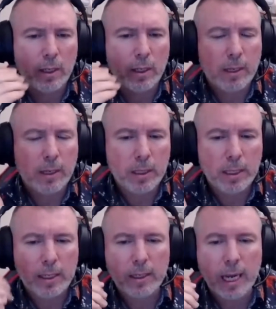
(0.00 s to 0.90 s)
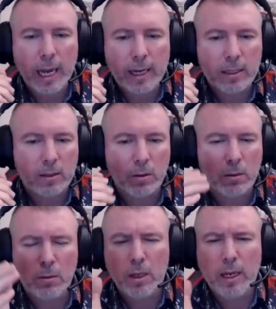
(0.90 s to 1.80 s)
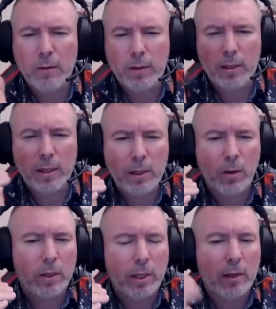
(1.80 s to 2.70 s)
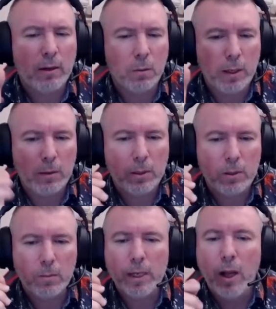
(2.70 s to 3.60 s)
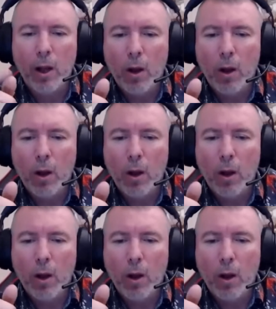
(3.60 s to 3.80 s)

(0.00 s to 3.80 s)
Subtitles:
They can be getting hacked or whatever or they run away with your money.